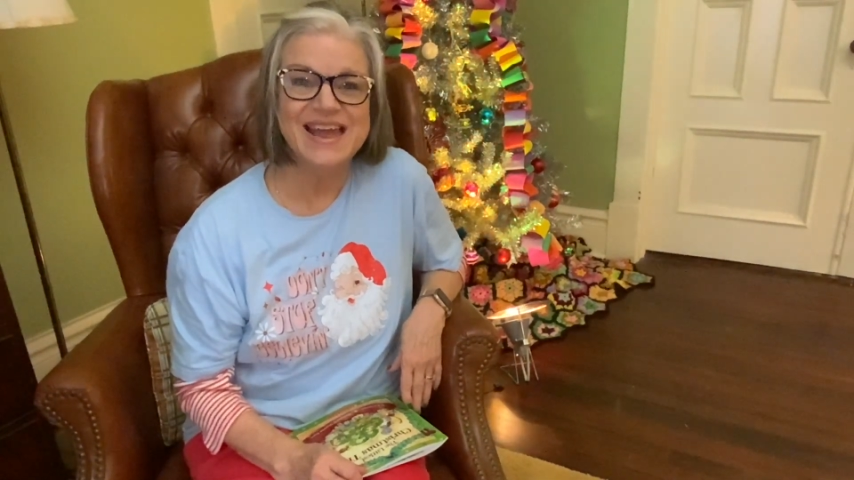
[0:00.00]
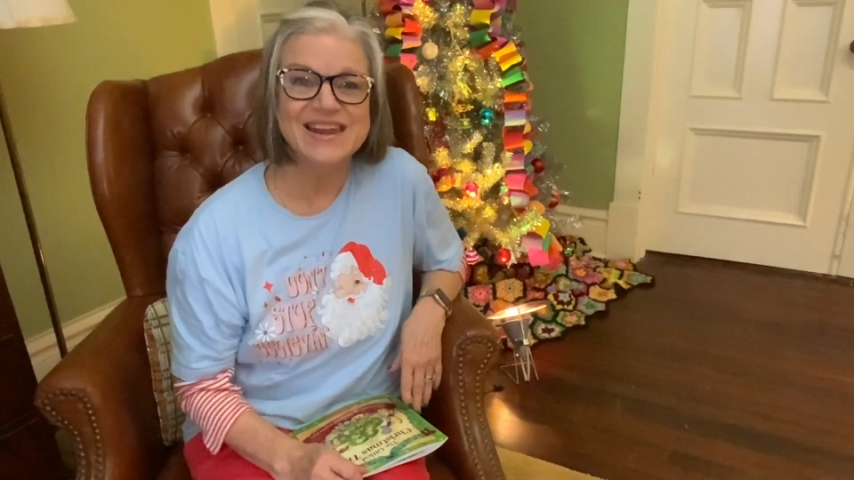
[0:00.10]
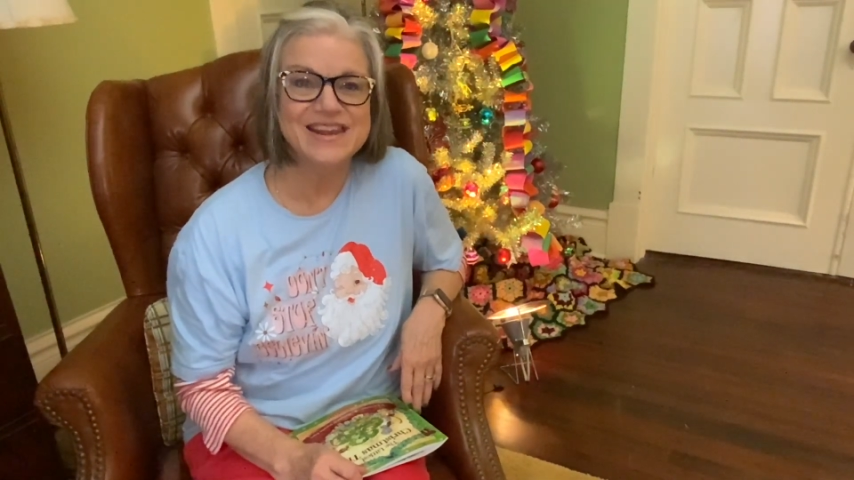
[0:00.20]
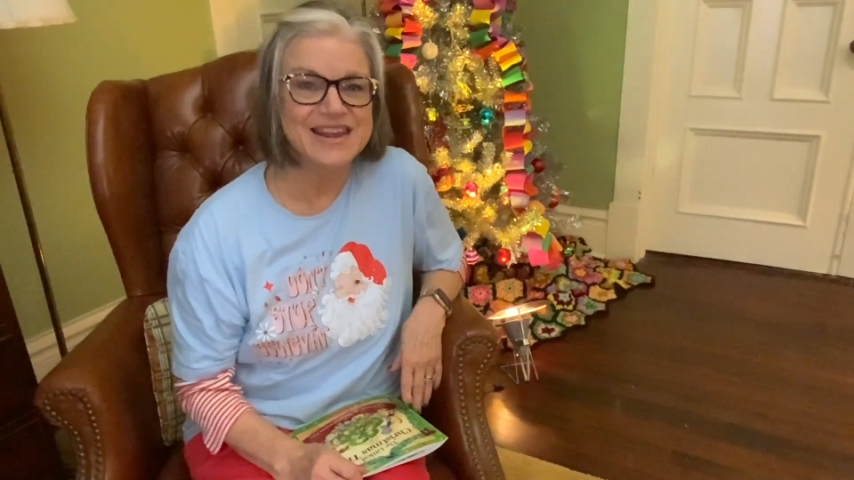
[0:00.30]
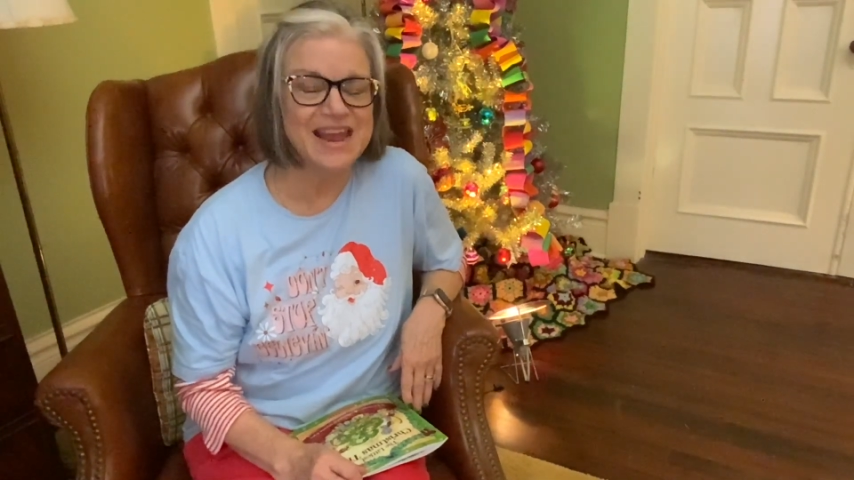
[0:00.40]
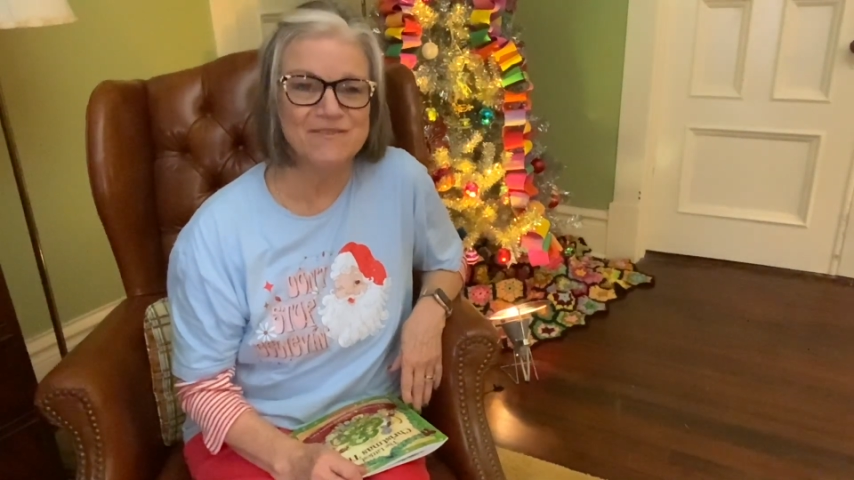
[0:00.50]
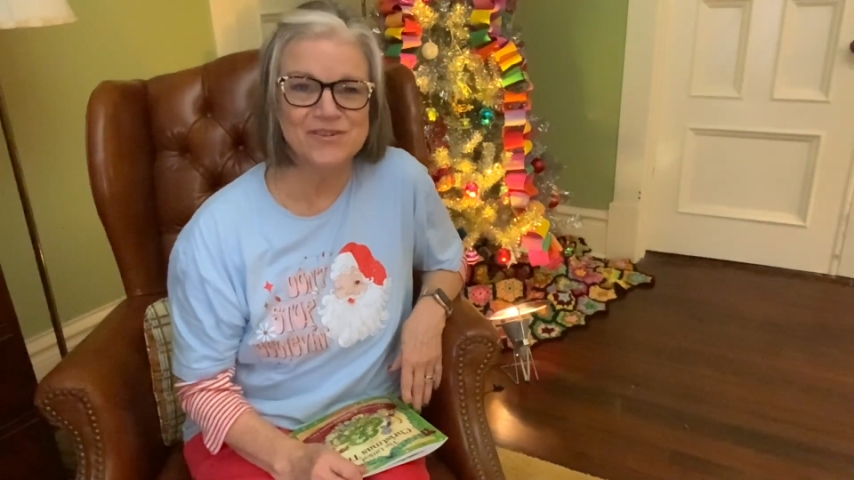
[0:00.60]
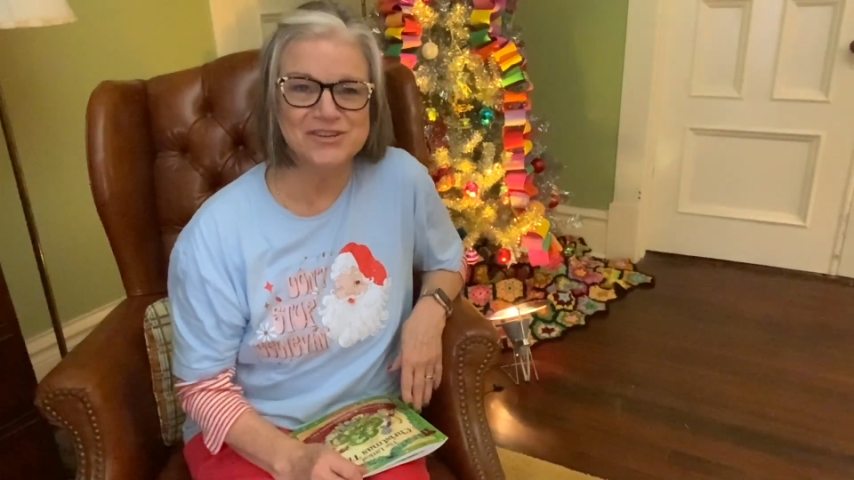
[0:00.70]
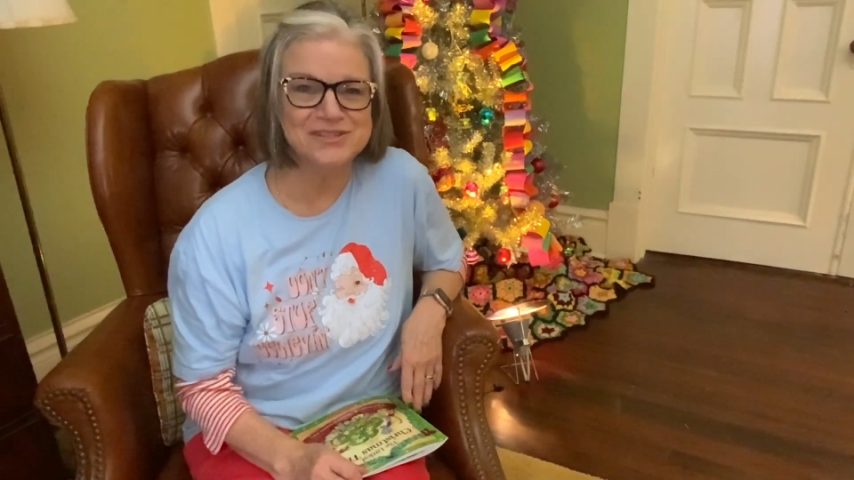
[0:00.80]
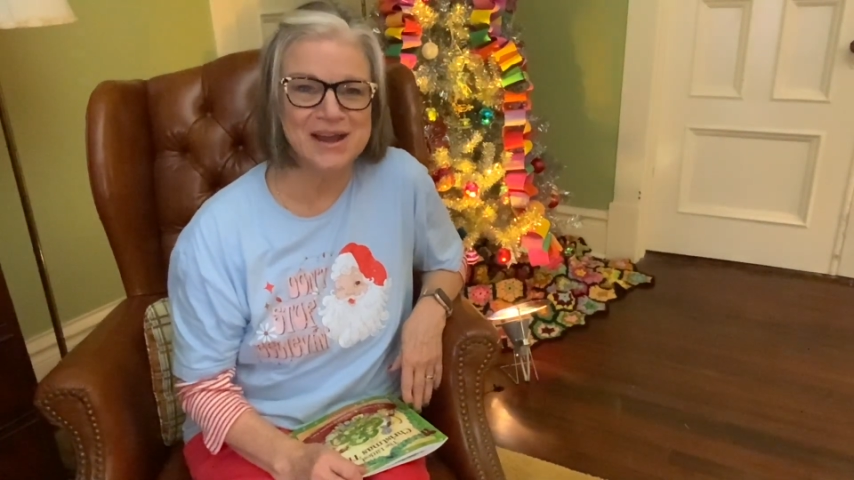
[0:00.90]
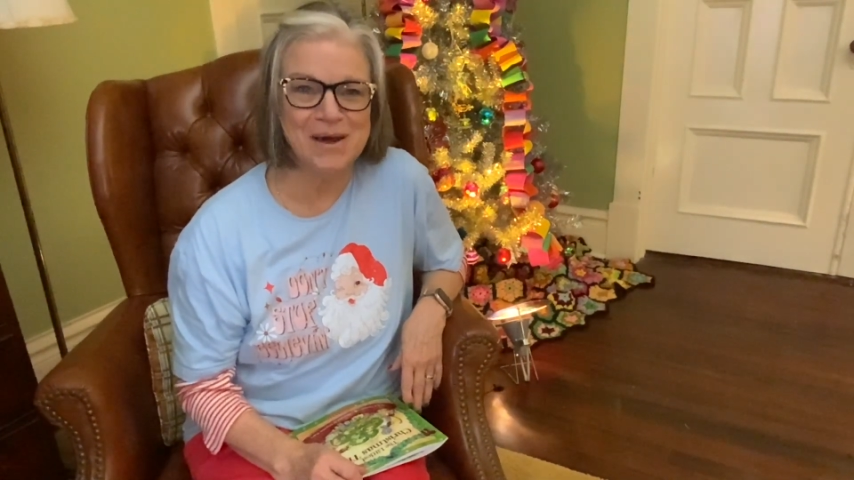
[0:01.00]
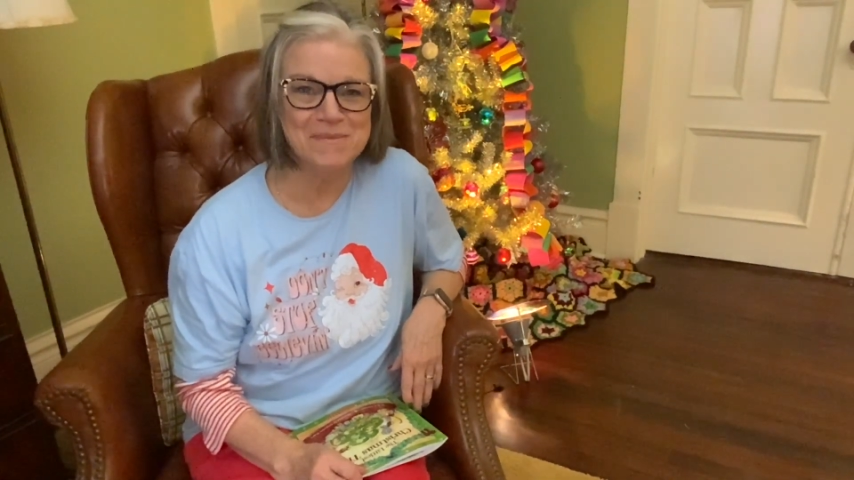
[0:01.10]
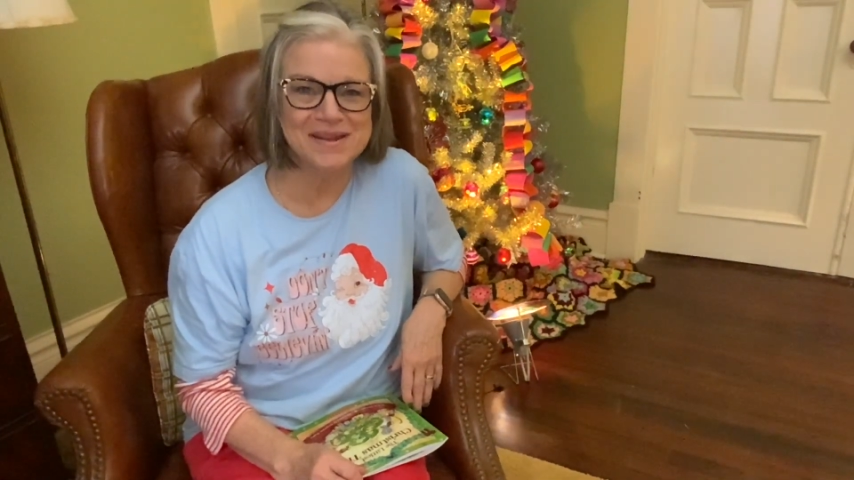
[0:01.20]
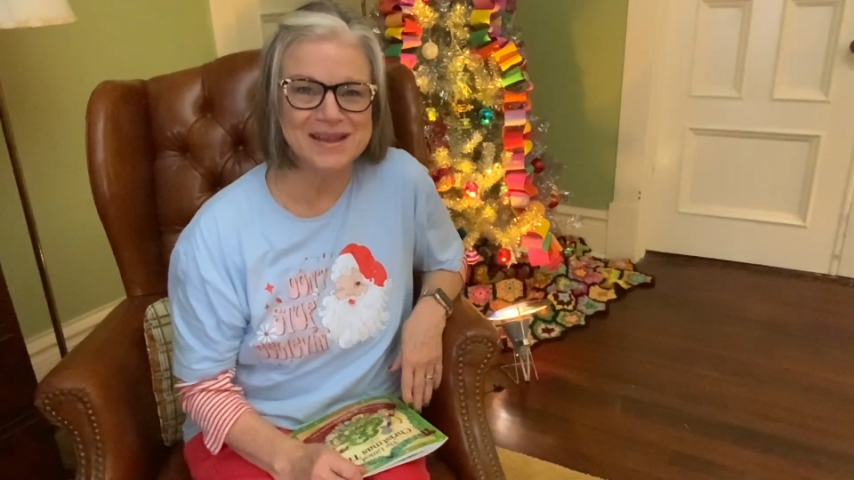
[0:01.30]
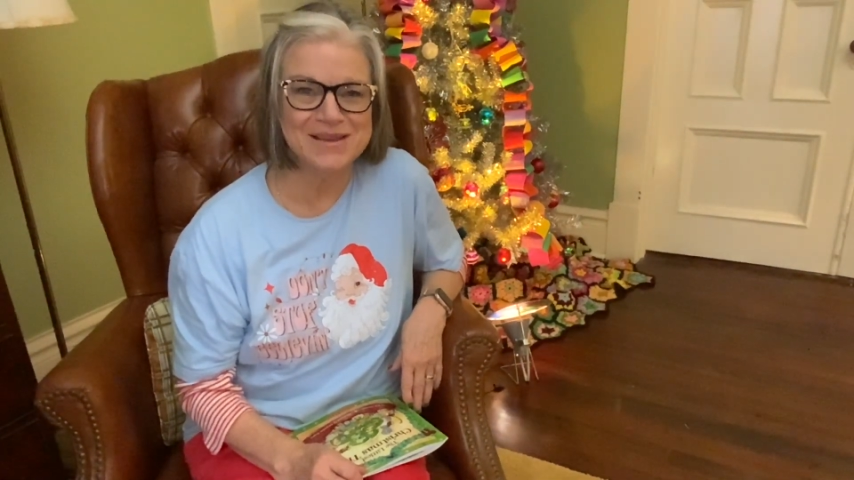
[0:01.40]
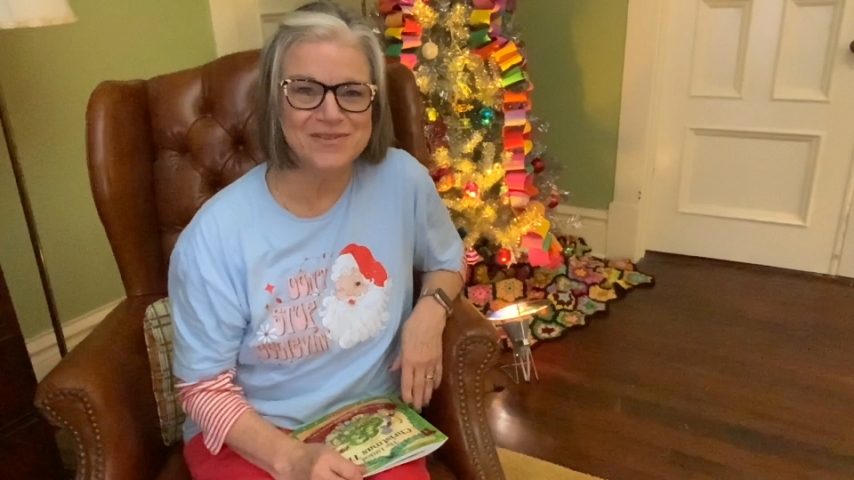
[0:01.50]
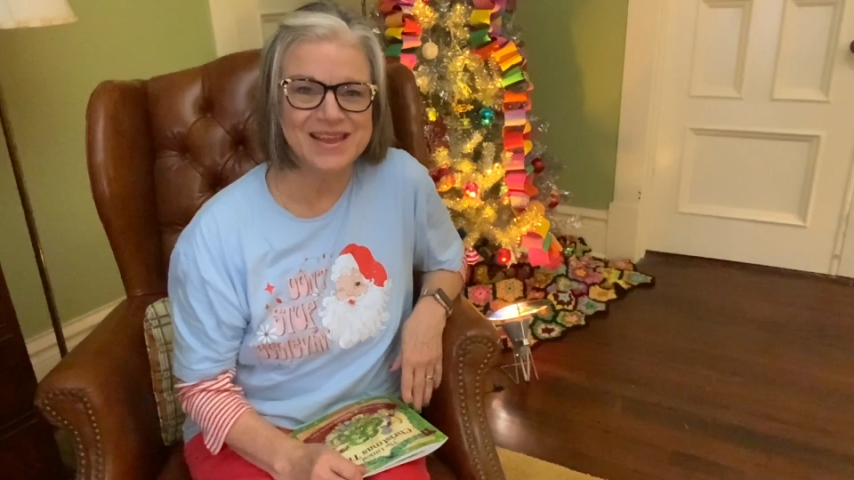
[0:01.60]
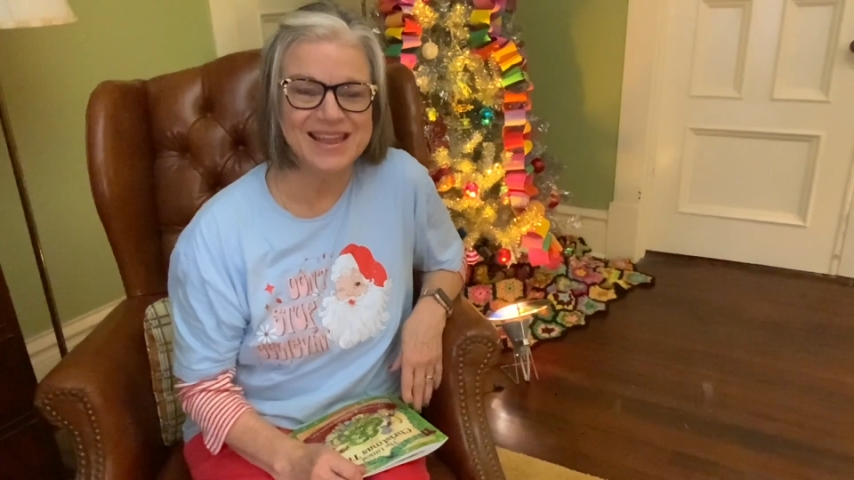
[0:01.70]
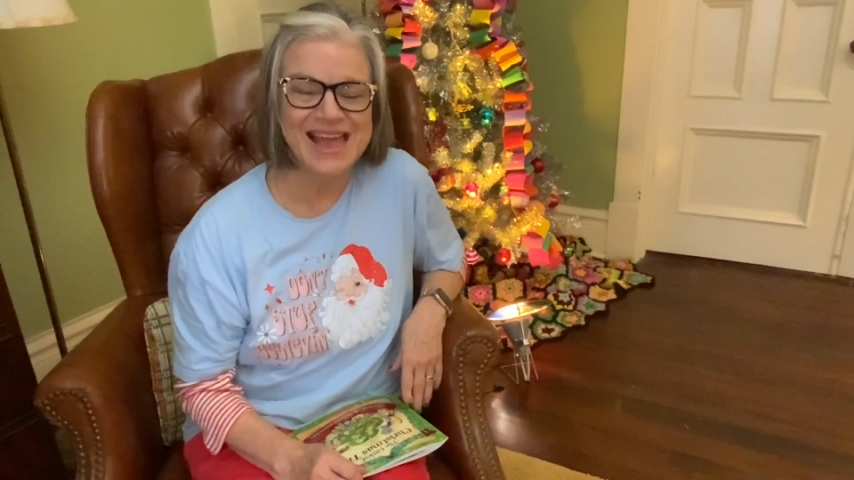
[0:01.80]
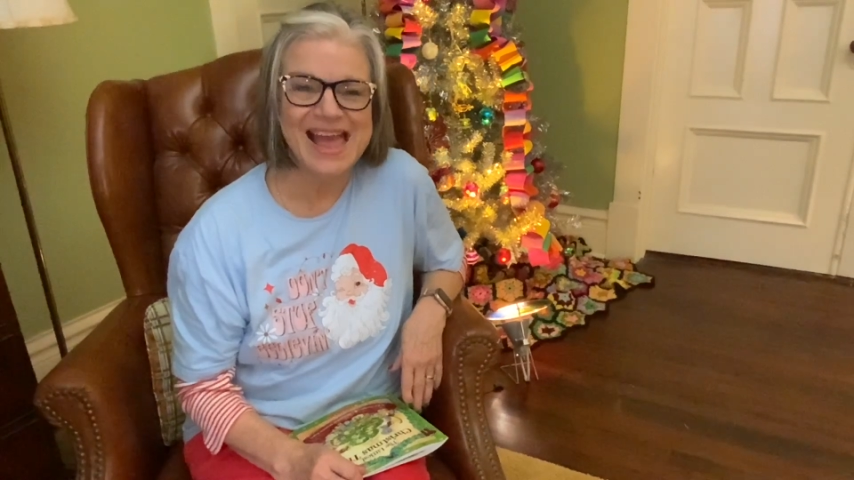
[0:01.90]
Never stop
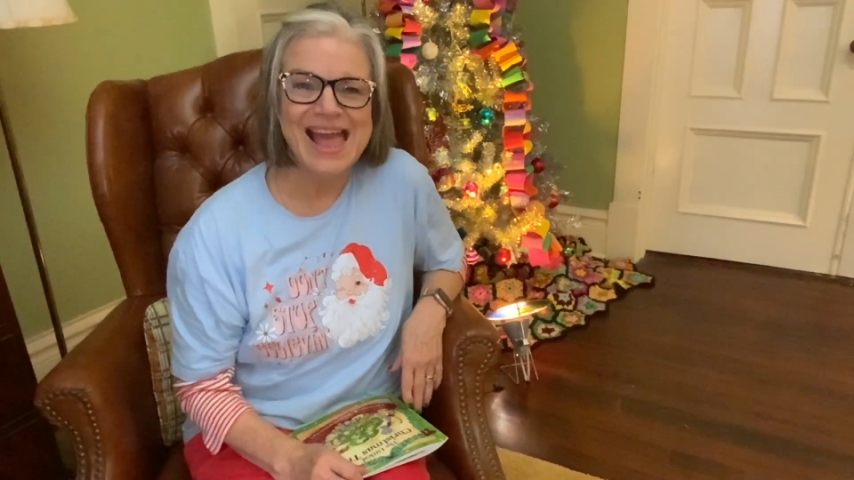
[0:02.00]
believing.